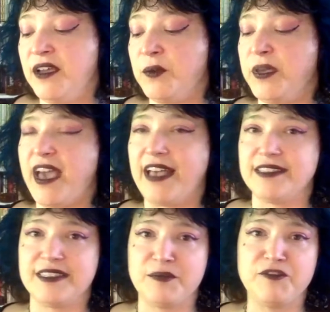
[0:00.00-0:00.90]
We
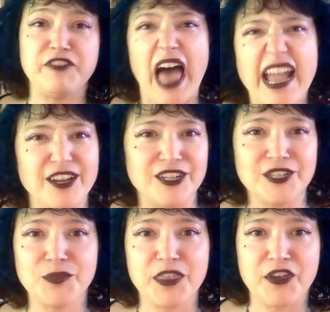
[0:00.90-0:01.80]
had some
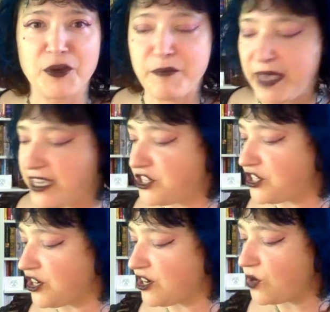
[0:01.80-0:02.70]
flyers with her
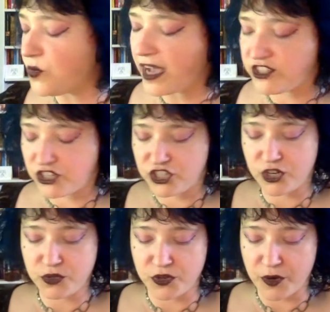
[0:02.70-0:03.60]
picture. Oh, I should
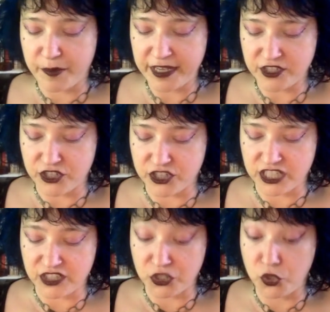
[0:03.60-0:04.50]
show you her picture.
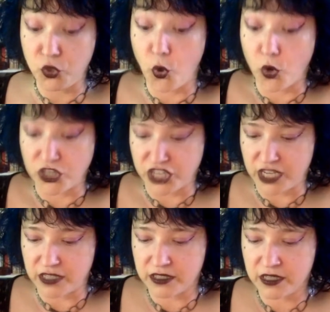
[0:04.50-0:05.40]
She's
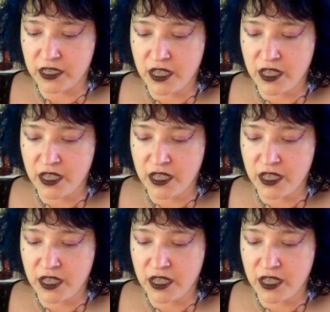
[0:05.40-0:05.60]
gorgeous.